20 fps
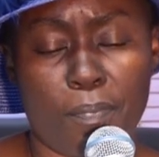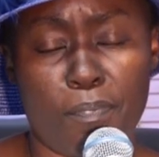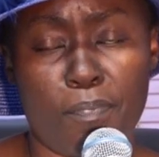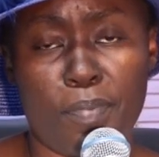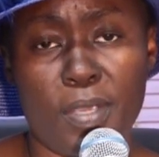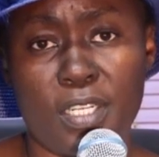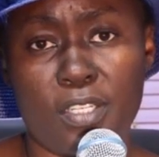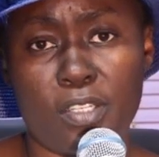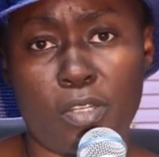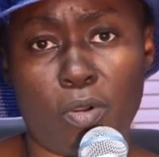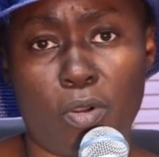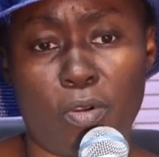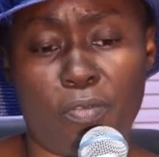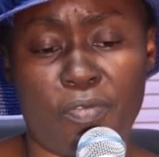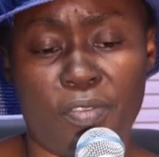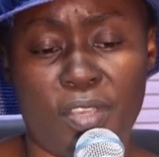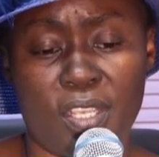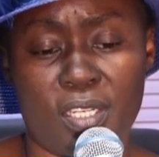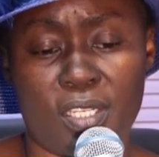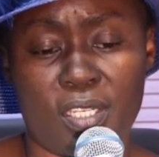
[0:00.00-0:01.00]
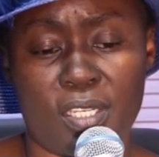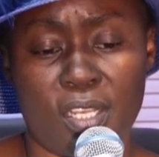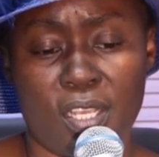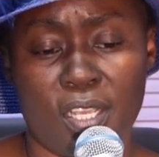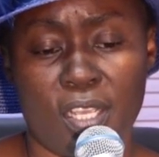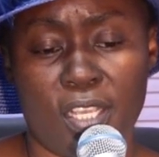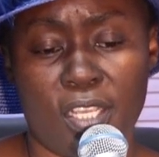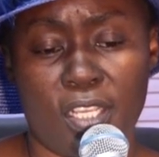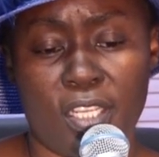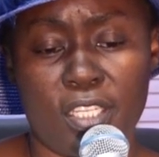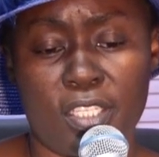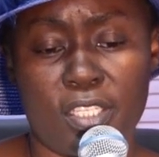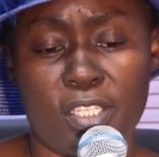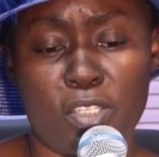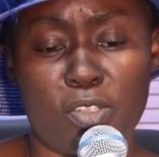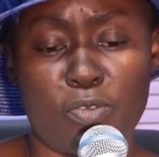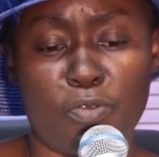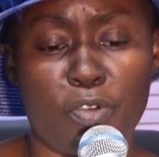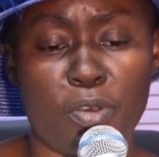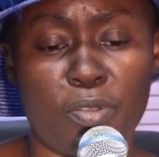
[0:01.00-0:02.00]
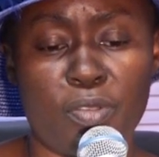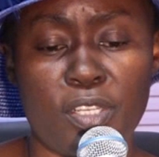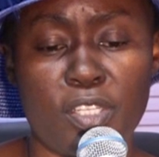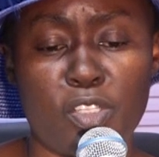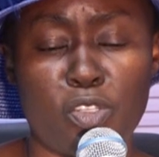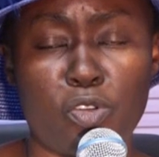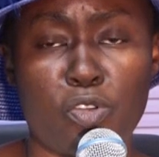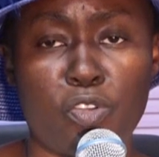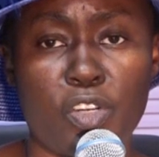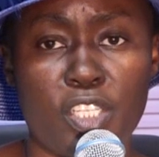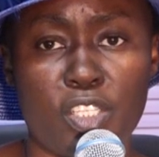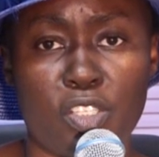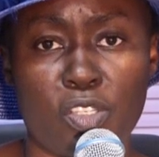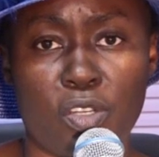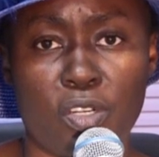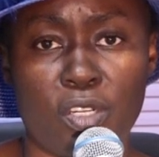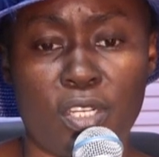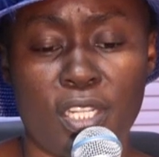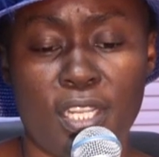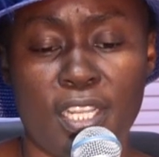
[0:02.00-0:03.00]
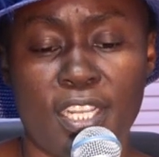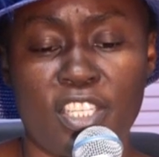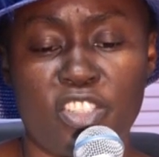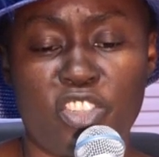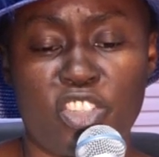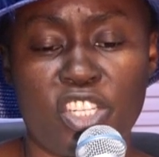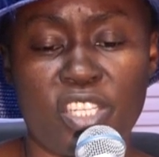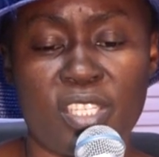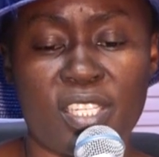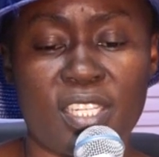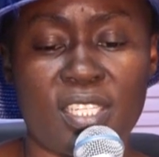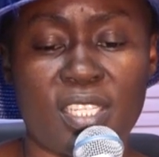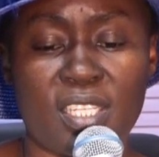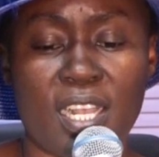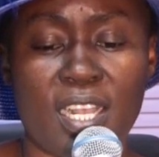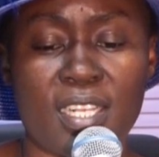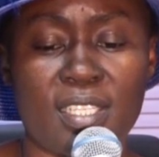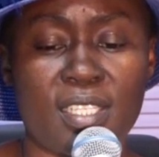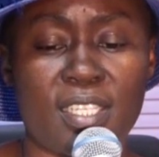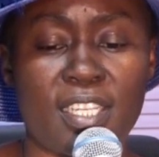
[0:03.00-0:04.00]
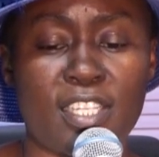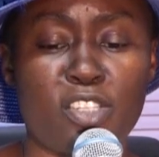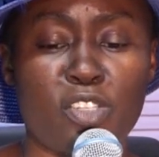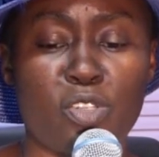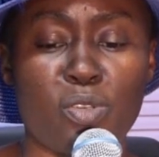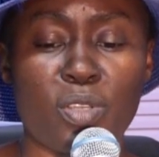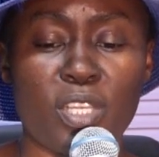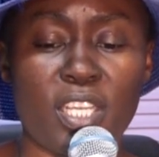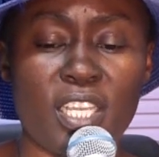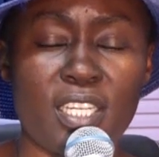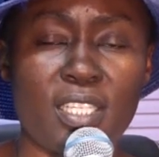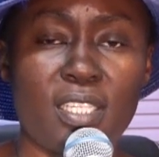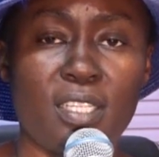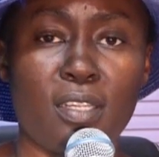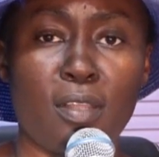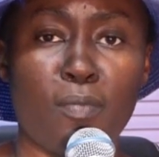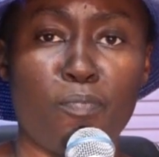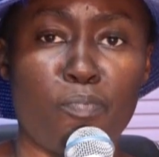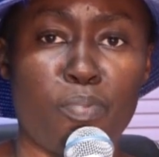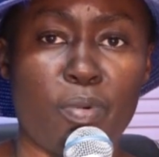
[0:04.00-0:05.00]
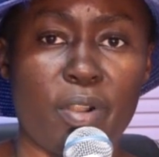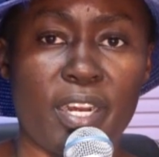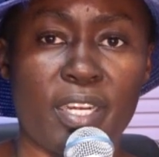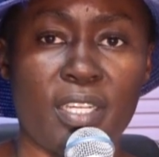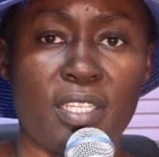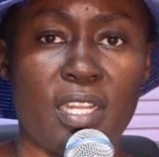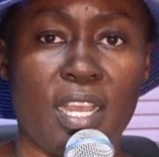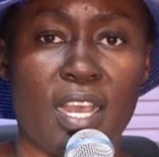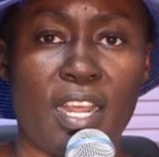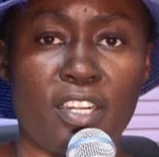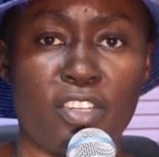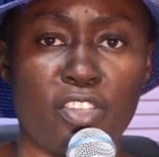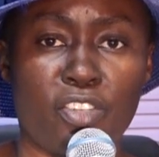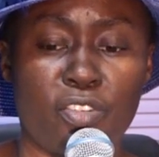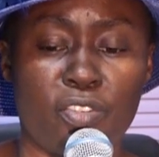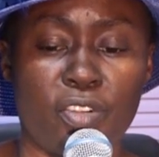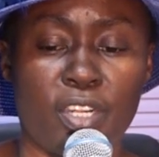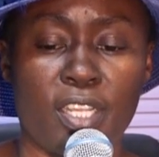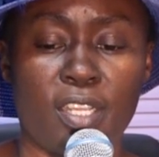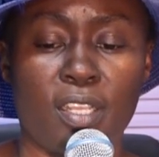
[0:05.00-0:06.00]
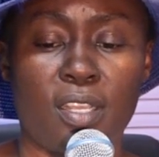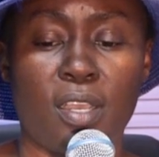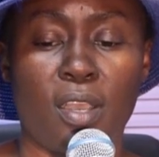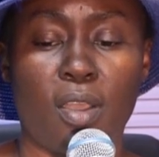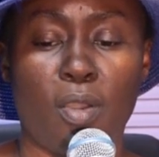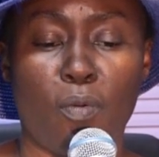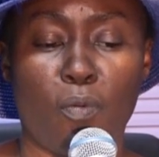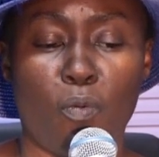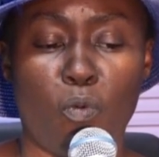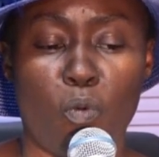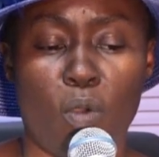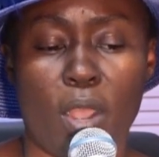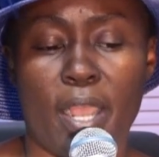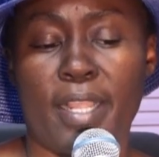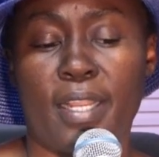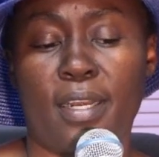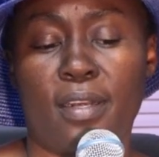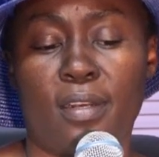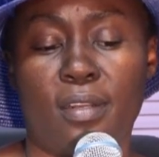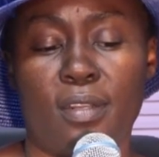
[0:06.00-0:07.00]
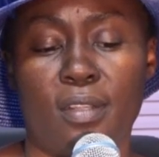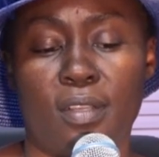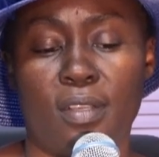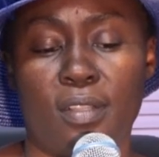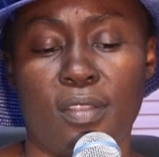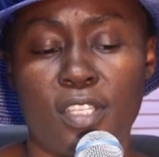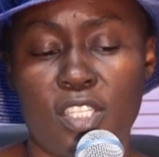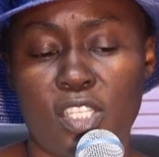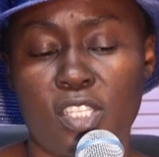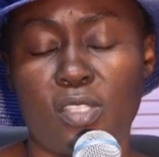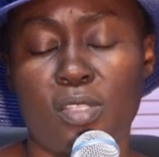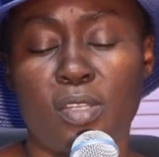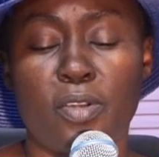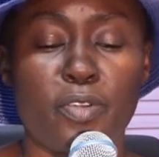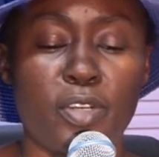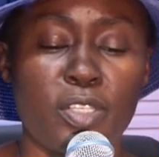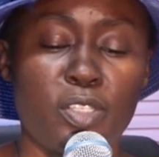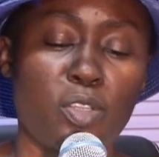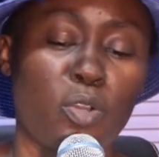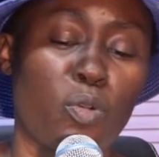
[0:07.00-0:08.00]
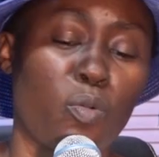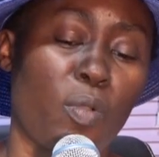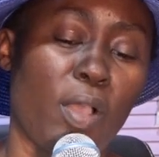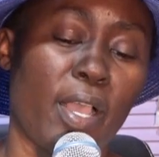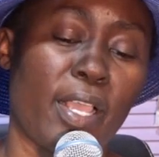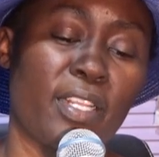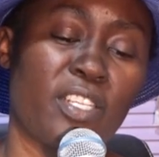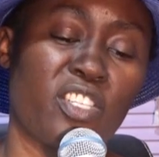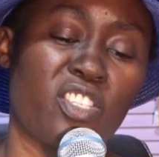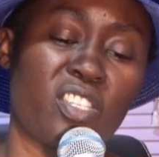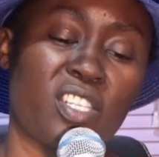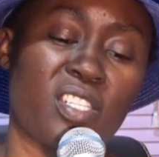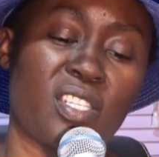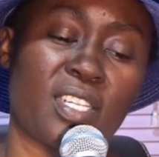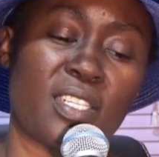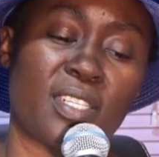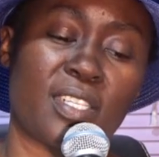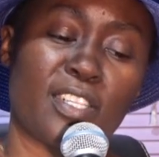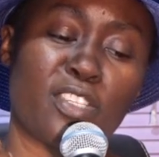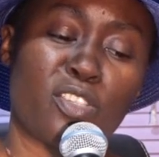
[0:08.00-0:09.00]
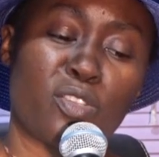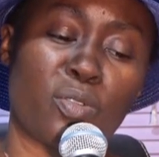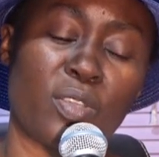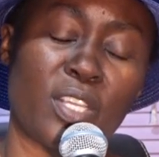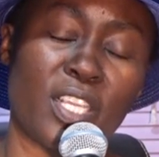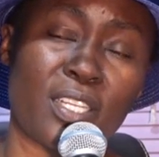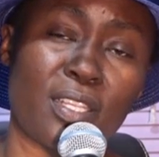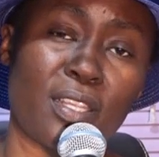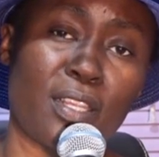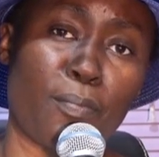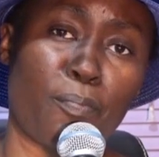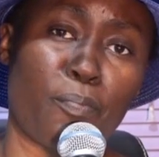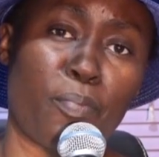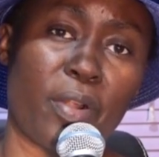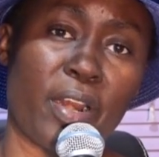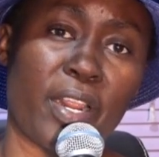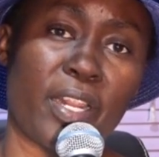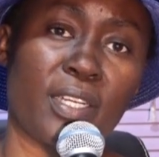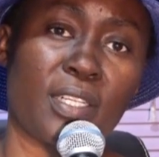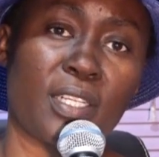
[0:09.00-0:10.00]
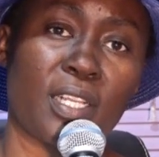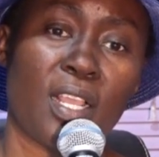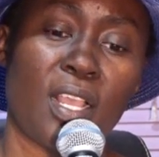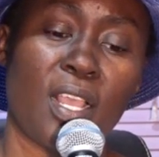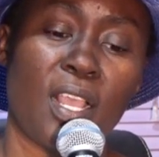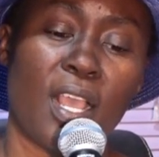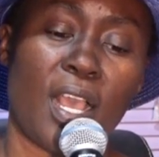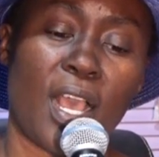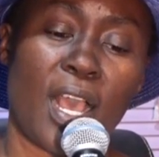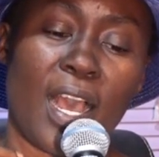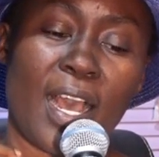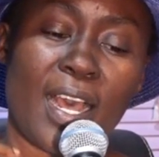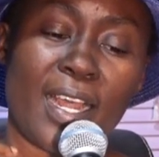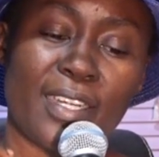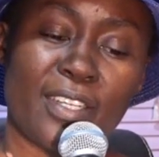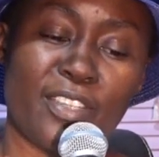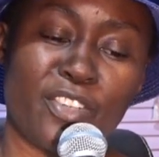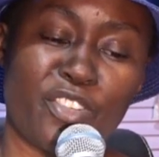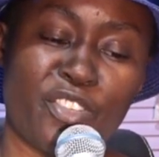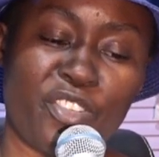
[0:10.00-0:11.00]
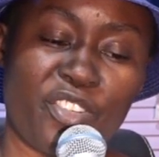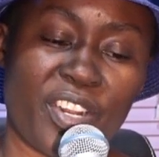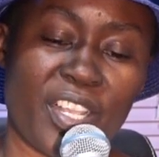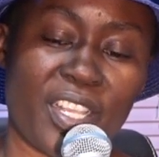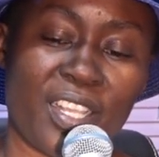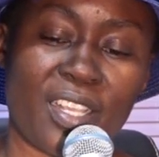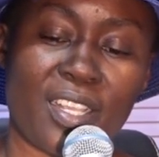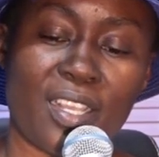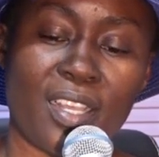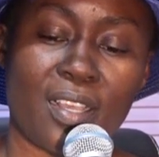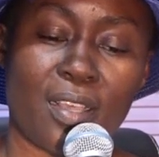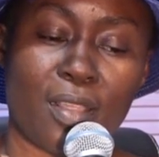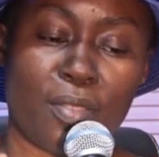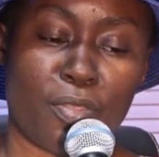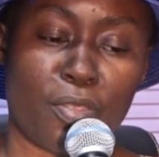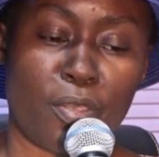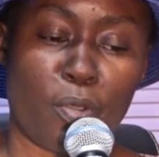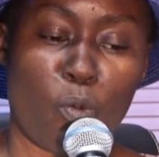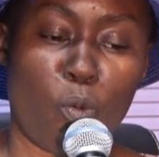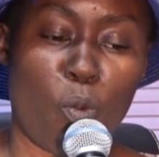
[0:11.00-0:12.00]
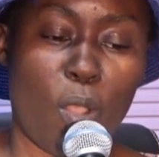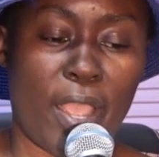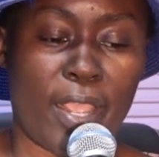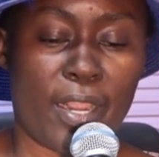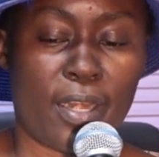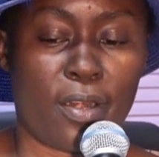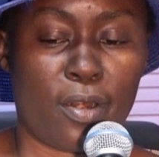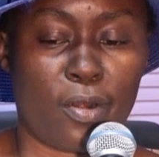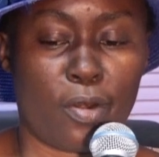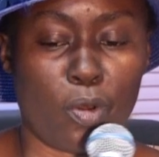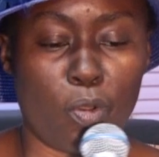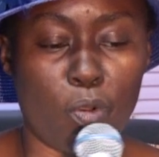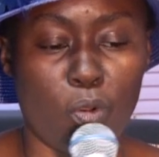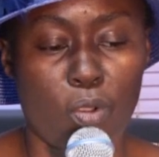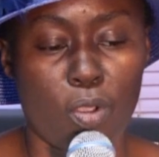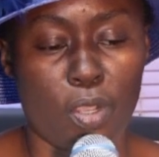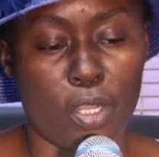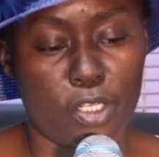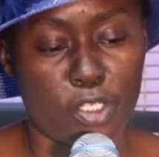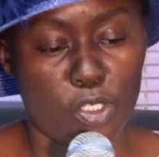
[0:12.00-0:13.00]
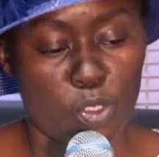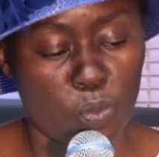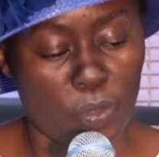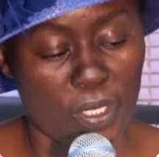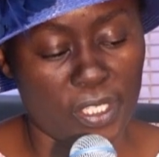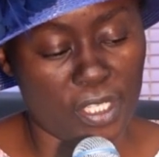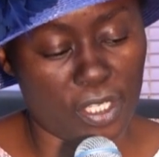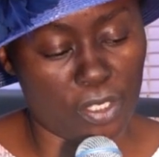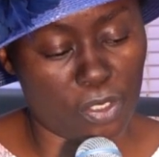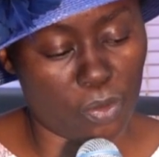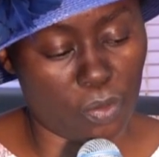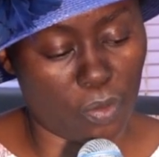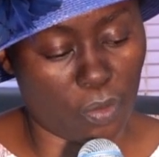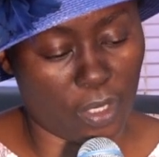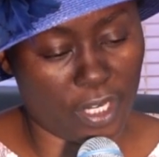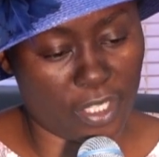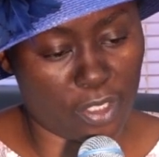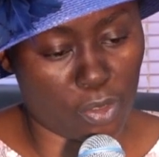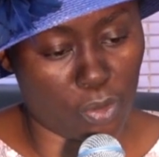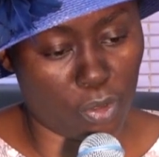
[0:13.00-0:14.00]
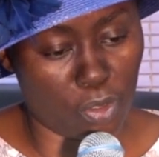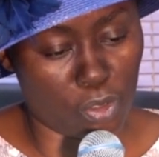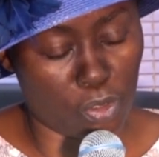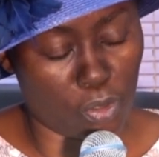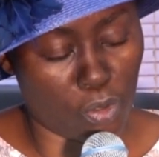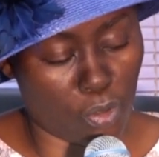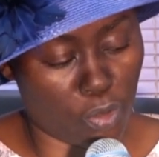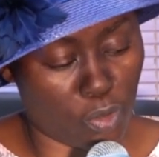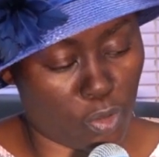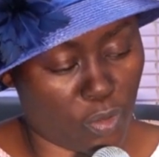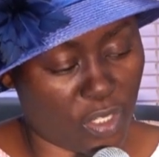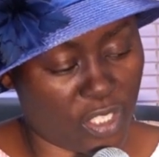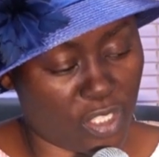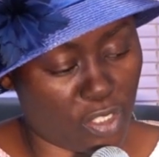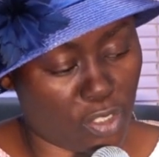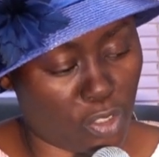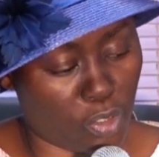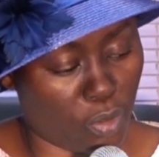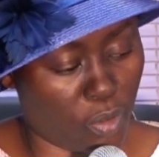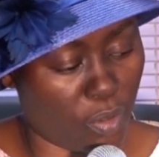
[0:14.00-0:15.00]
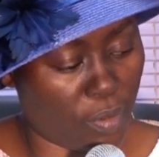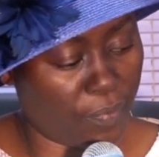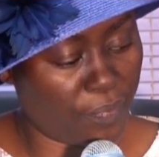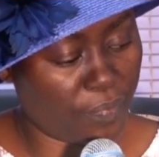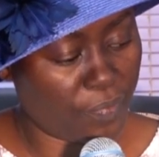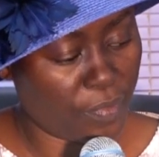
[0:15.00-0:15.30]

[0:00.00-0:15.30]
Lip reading: bit of it, it is for this reason Jesus asked us to eat the bread and drink wine. This is the reason why Jesus asked us to eat the bread and drink wine. The wine, Luke 22. Let's go to Luke 22